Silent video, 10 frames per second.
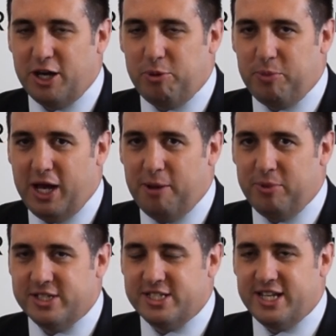Toby
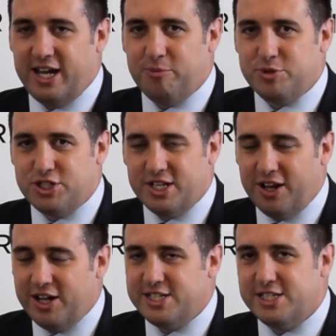Babb, and today I'm
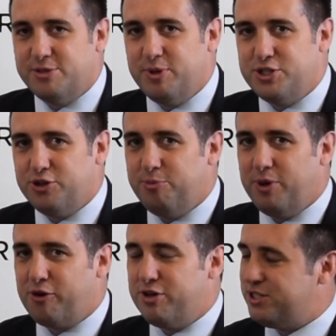delighted to be
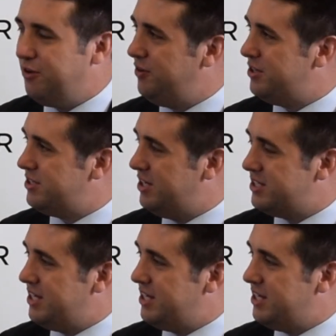joined by Christophe de la